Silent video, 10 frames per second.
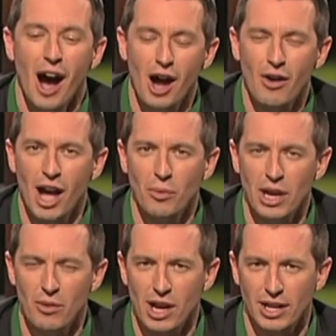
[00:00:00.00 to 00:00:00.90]
All right,
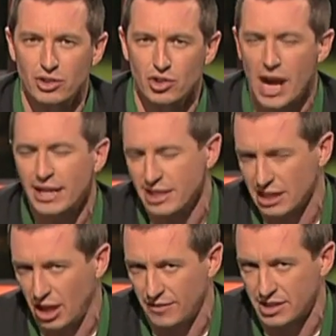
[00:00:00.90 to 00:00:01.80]
we are running
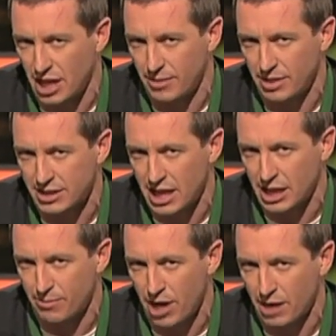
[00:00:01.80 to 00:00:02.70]
drastically over time. got to
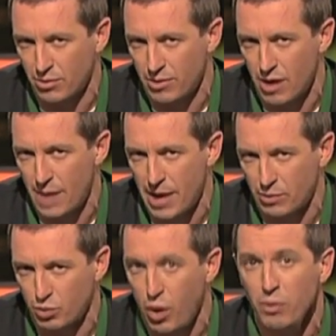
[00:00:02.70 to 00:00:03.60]
take a break. We'll be right
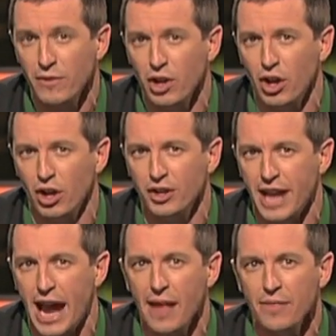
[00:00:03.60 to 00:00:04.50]
back with what we've
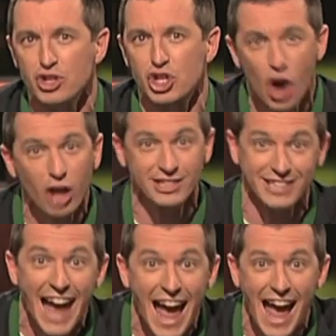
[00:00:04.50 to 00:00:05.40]
learned and short
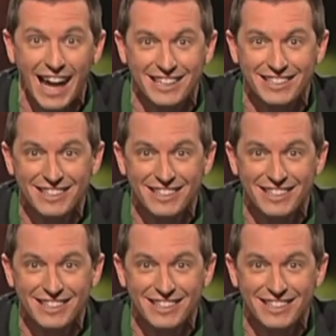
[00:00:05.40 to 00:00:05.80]
stack.